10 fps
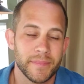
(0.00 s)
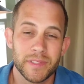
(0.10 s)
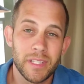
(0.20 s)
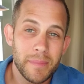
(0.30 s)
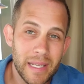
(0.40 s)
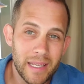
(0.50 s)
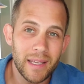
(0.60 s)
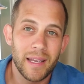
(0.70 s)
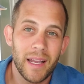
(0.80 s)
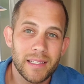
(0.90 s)
to
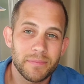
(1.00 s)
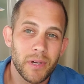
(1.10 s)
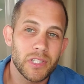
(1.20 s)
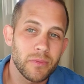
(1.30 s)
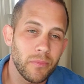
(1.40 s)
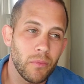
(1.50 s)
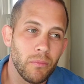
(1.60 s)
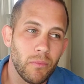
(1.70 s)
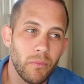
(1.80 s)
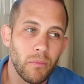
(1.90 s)
me, it's much
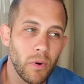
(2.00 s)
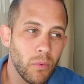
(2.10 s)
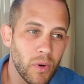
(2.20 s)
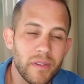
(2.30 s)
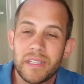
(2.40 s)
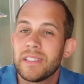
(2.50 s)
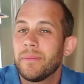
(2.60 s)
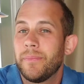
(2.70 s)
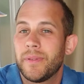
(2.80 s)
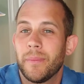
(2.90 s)
more worth
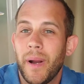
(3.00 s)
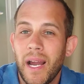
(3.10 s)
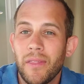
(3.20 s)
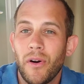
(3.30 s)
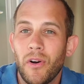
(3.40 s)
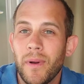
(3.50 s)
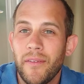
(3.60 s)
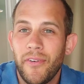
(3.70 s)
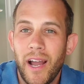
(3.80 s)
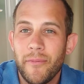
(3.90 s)
it to buy the home
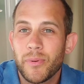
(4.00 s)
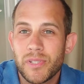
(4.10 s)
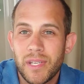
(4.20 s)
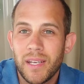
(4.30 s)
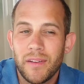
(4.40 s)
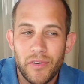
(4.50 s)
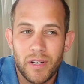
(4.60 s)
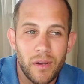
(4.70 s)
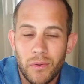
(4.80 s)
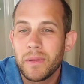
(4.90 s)
at 5% if you're
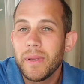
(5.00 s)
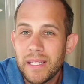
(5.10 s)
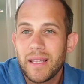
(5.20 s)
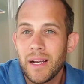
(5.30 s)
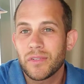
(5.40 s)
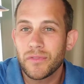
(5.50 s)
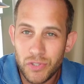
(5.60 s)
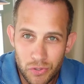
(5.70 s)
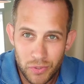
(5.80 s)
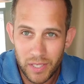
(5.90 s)
going to only be in the house for
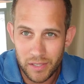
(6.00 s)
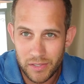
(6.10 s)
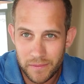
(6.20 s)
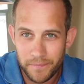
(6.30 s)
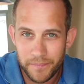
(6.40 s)
2 years.